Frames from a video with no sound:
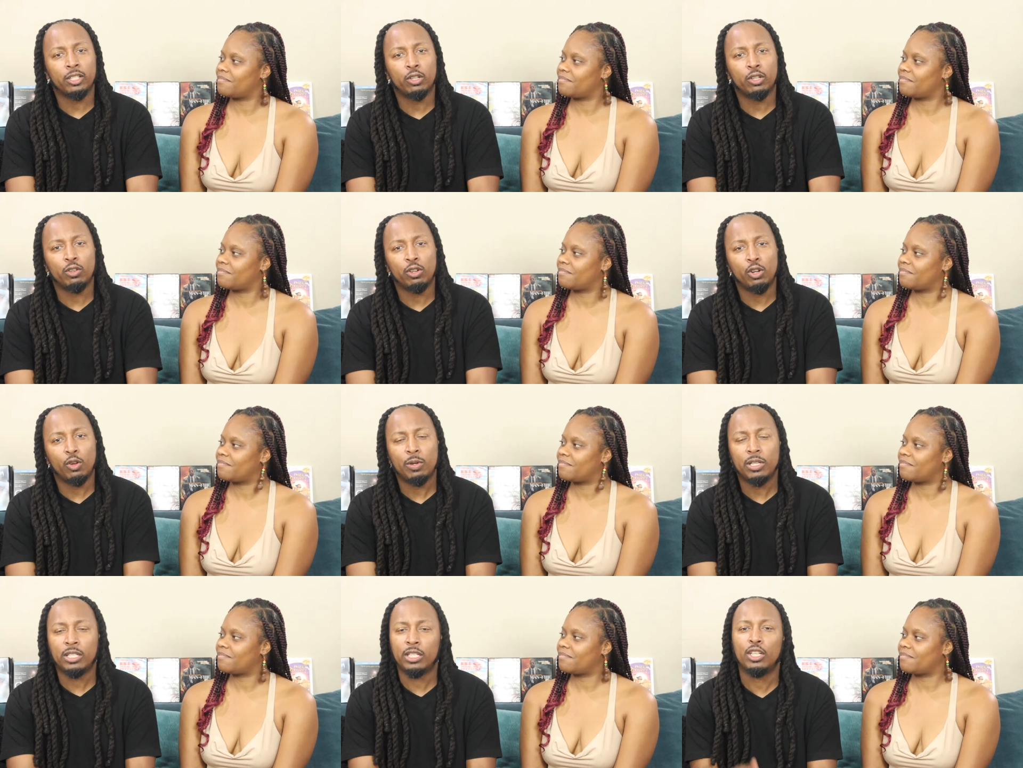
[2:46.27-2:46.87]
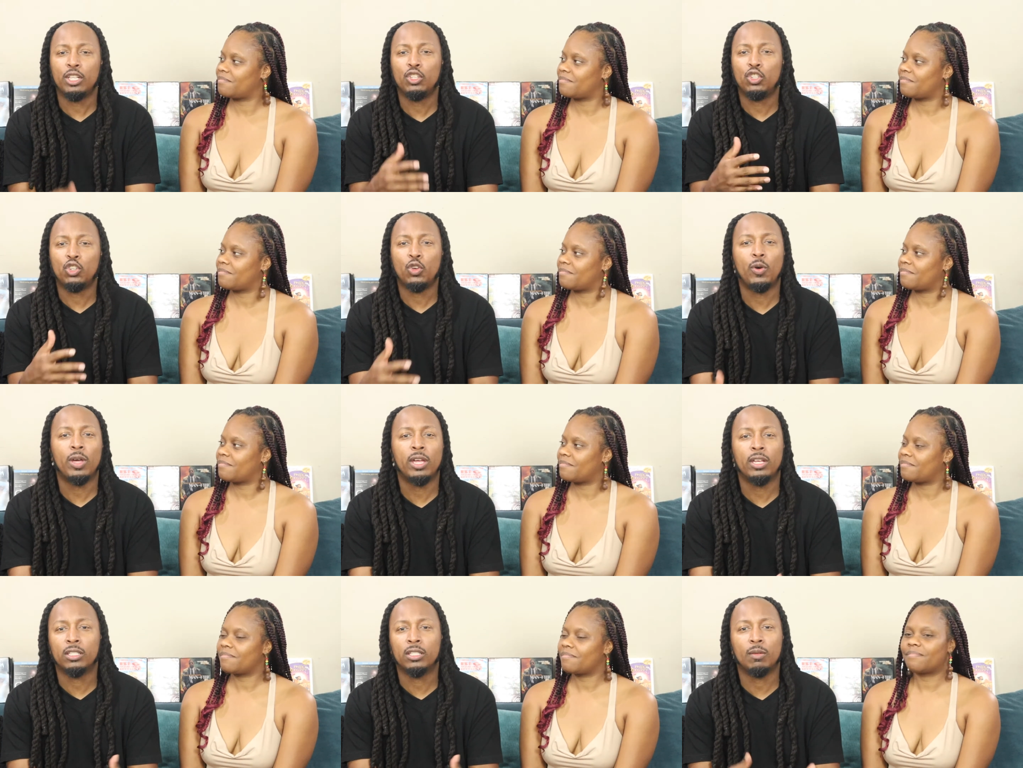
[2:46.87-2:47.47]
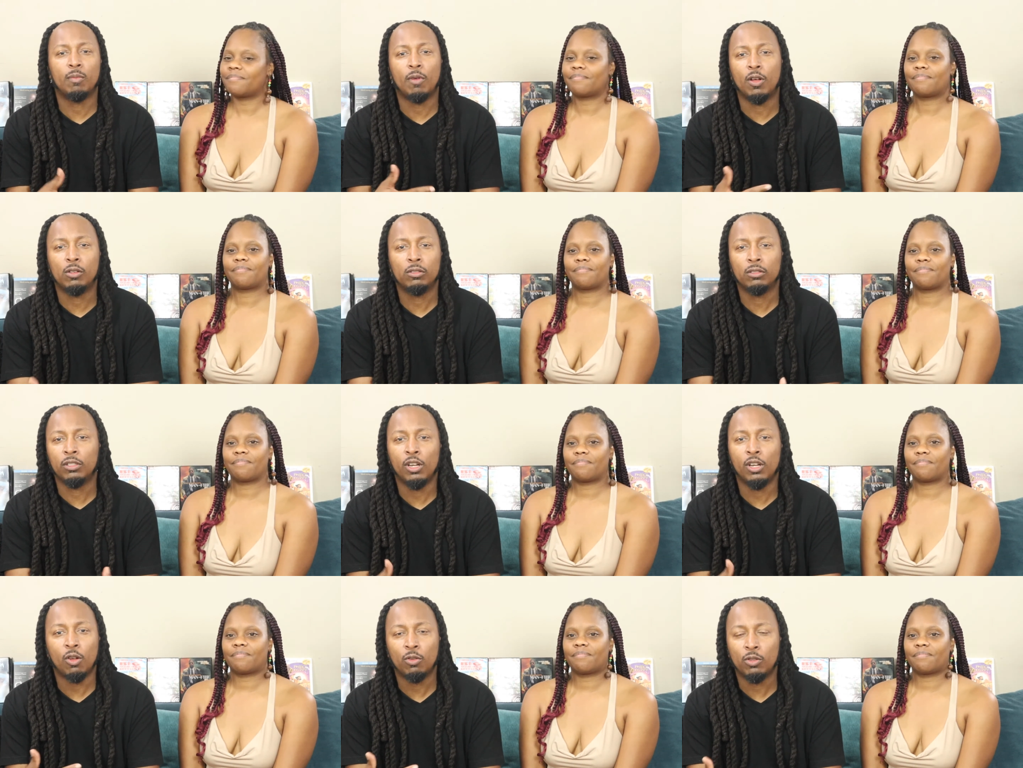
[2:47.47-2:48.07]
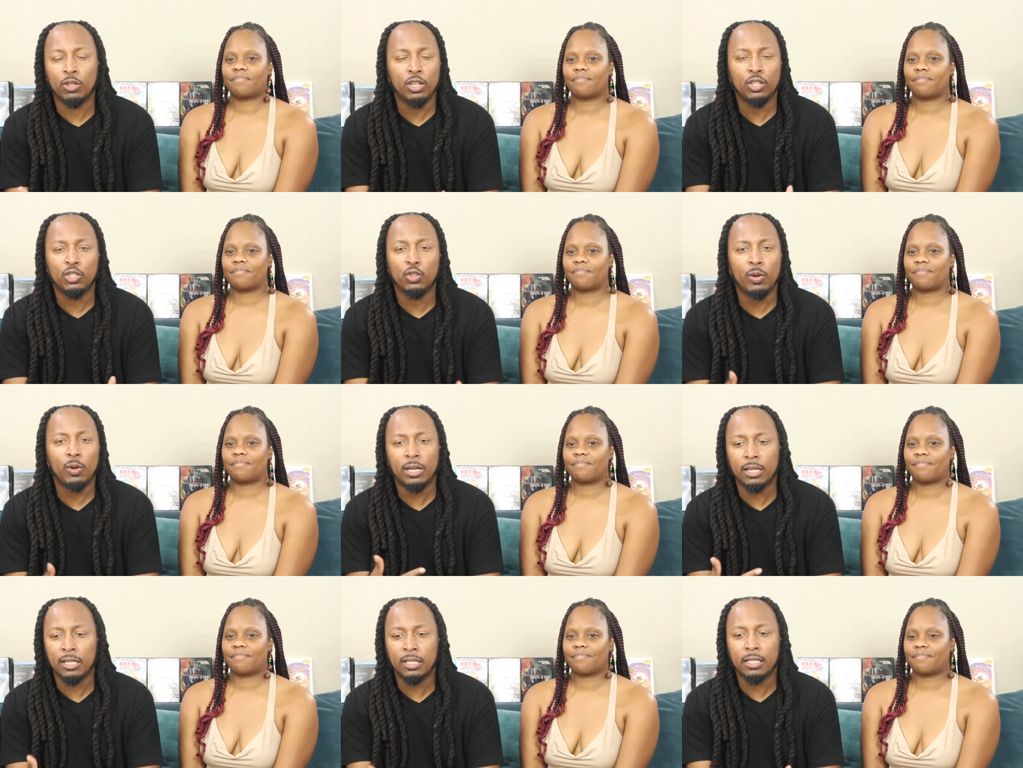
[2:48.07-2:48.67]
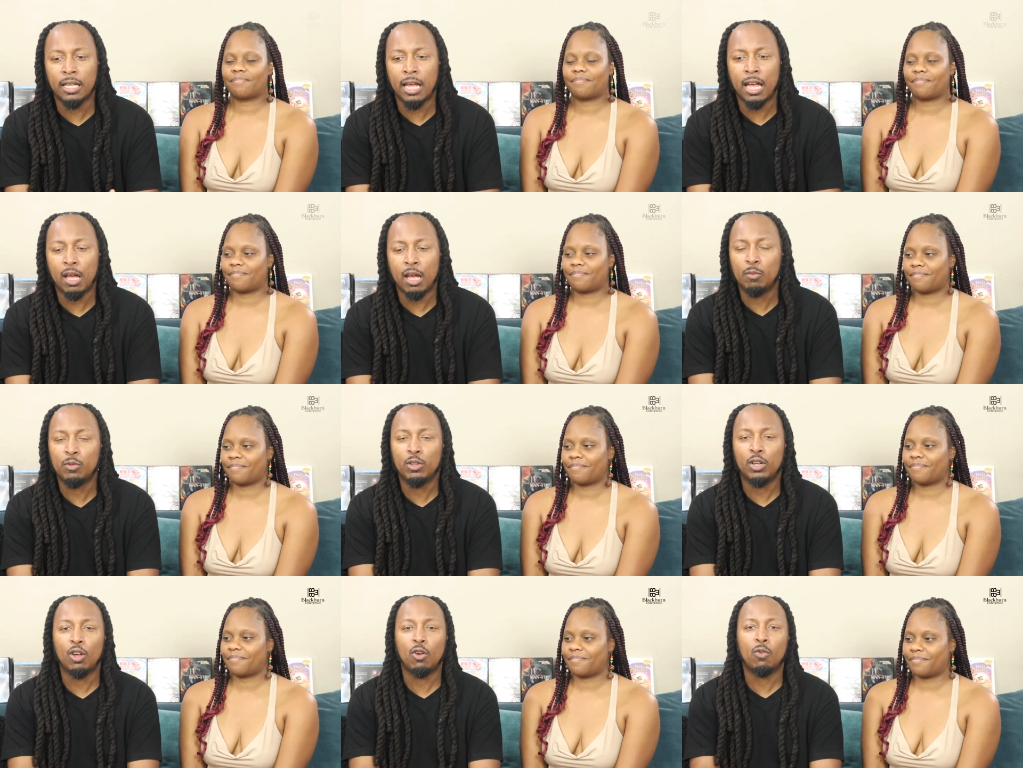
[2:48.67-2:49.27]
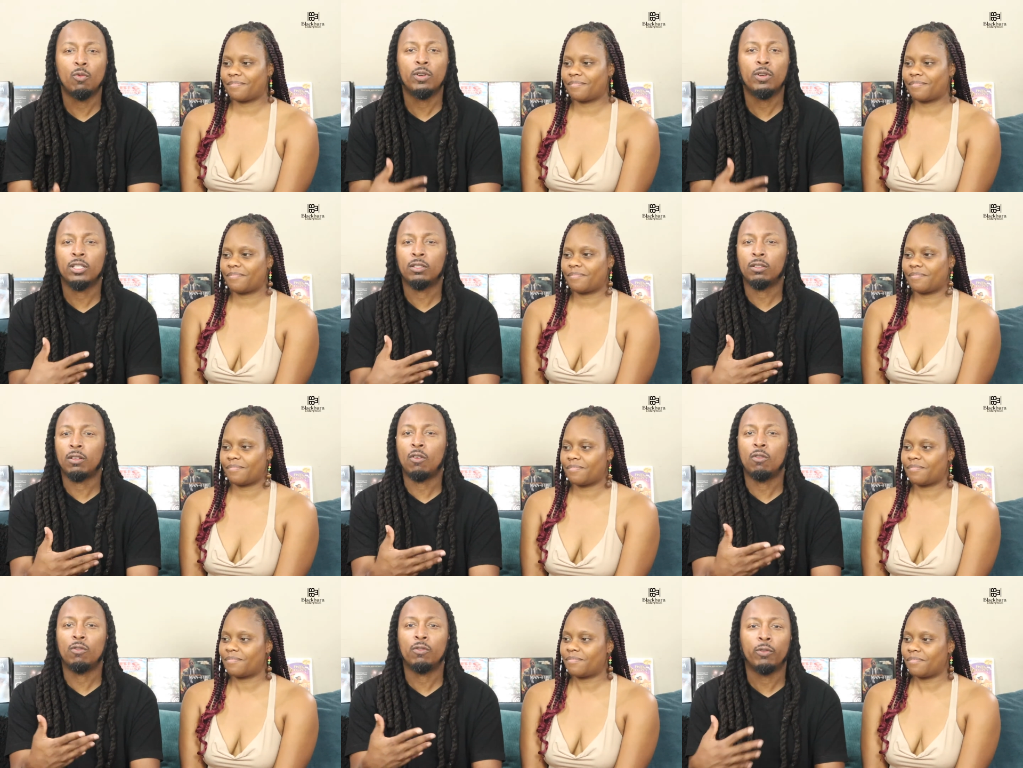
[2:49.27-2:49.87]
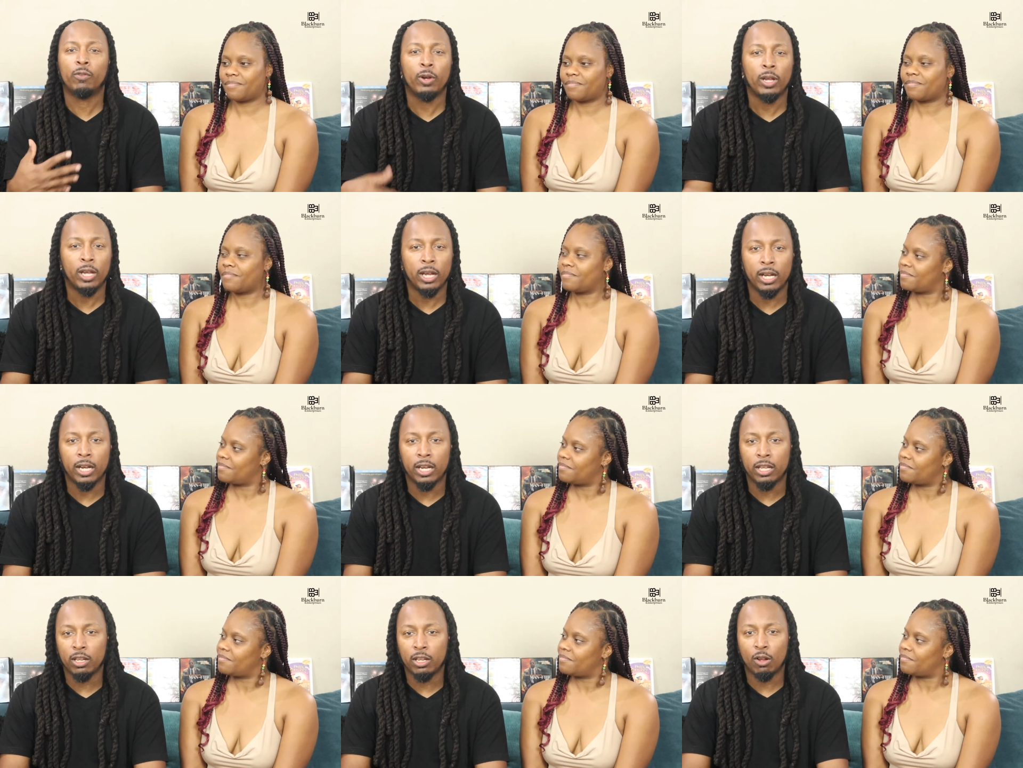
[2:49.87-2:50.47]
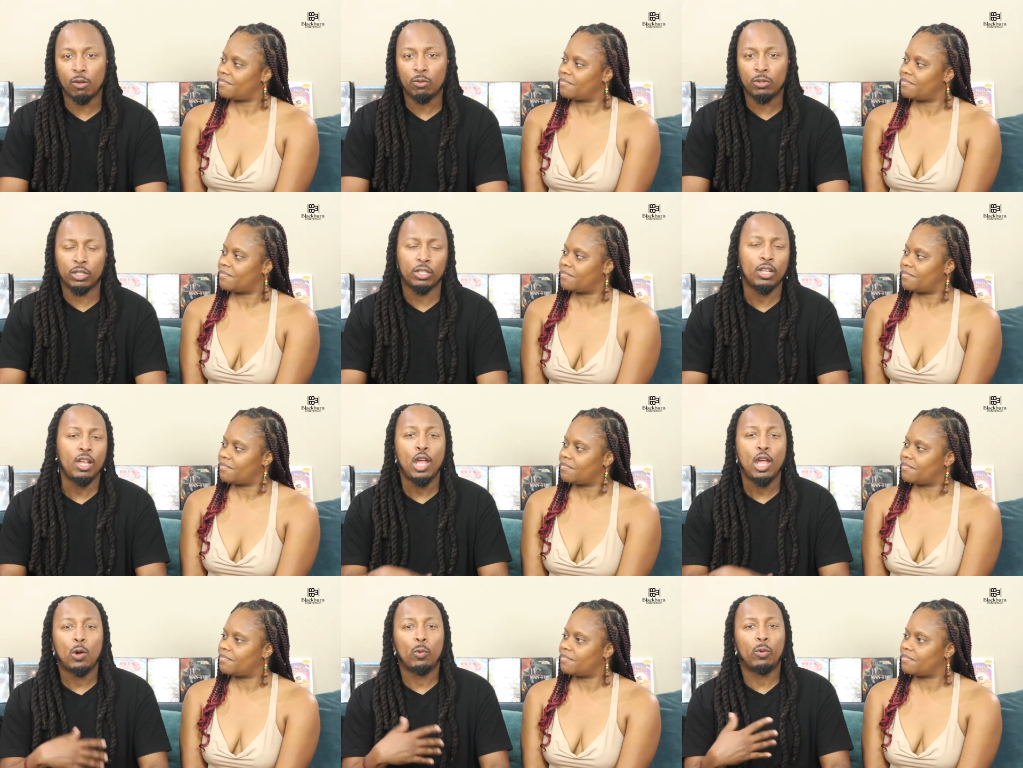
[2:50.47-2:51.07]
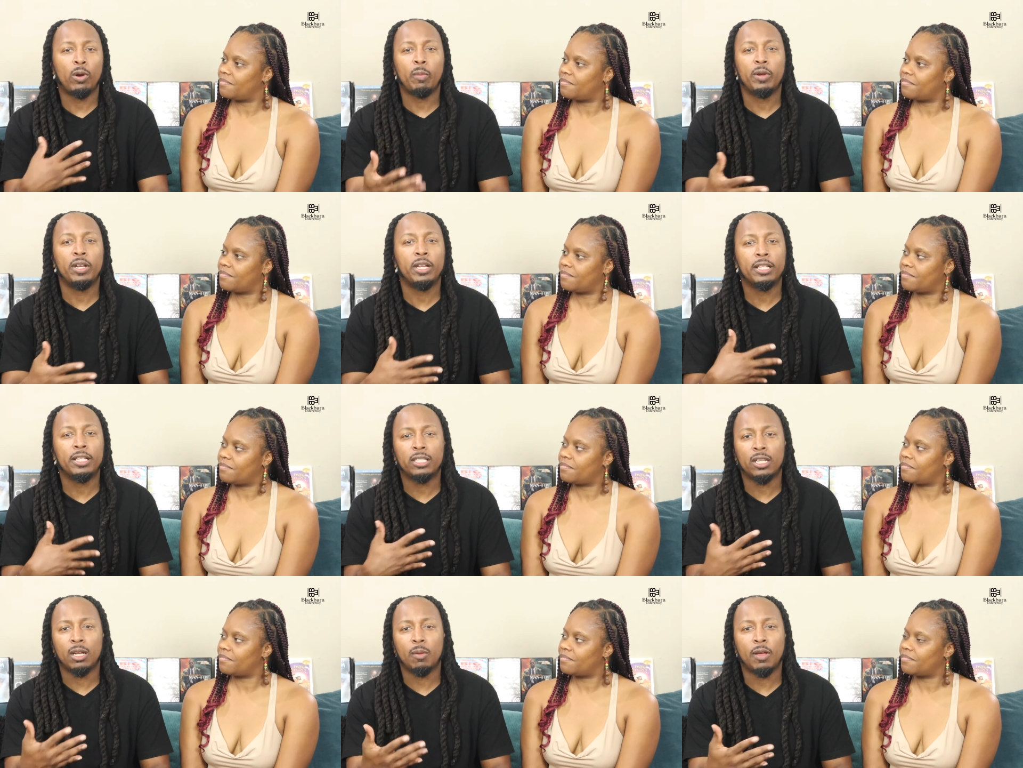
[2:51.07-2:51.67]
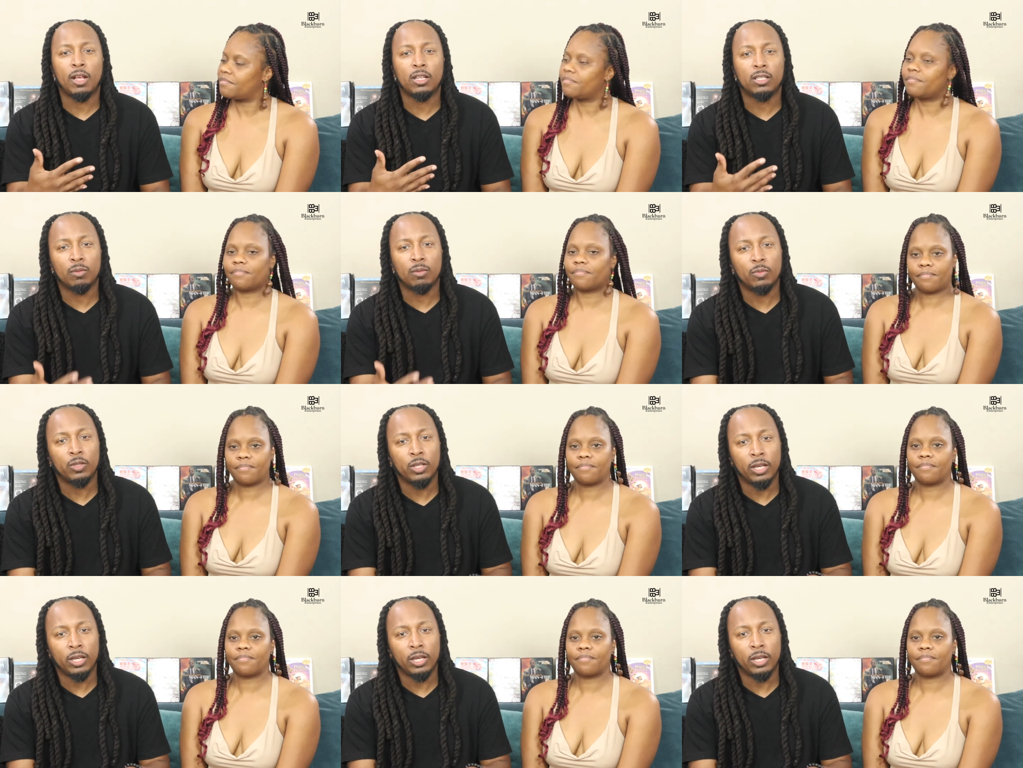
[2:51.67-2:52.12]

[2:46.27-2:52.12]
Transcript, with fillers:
Speaker 1: so, you know, he's enjoying some, you know, enjoying his time, you know, with his old friend, and, you know, just reminiscing about some